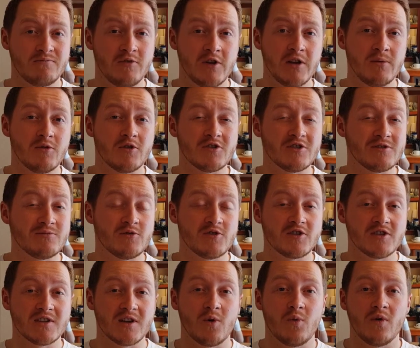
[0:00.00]
pretty much
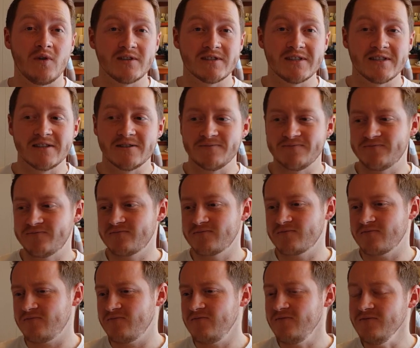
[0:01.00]
as I wanted.
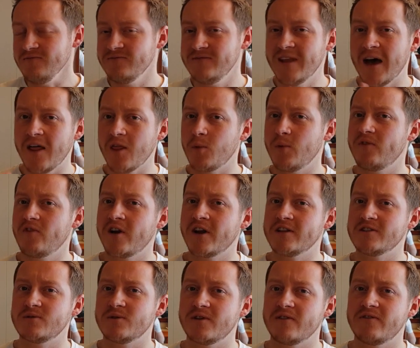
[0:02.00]
Now that we've gone
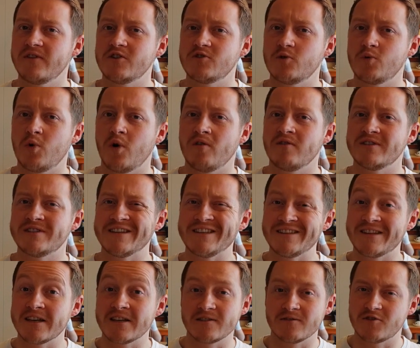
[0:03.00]
into an official quarantine,
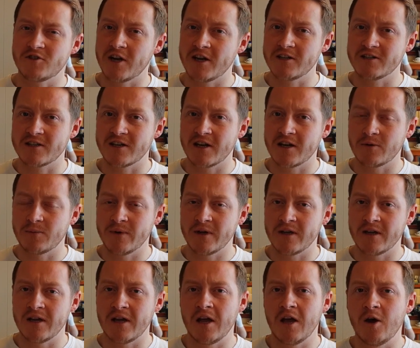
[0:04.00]
things have changed a little
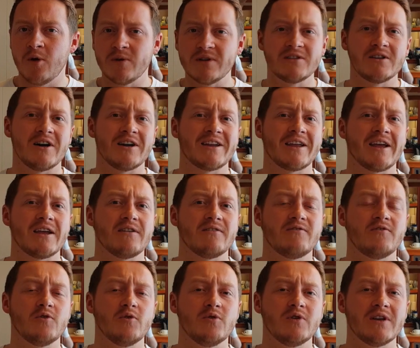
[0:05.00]
bit. We started getting
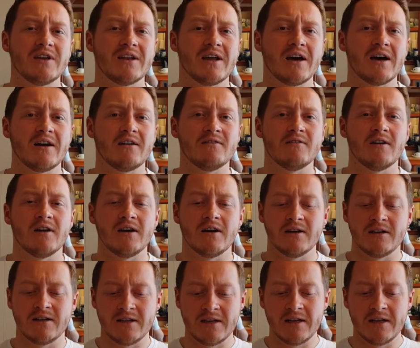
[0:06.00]
food in our,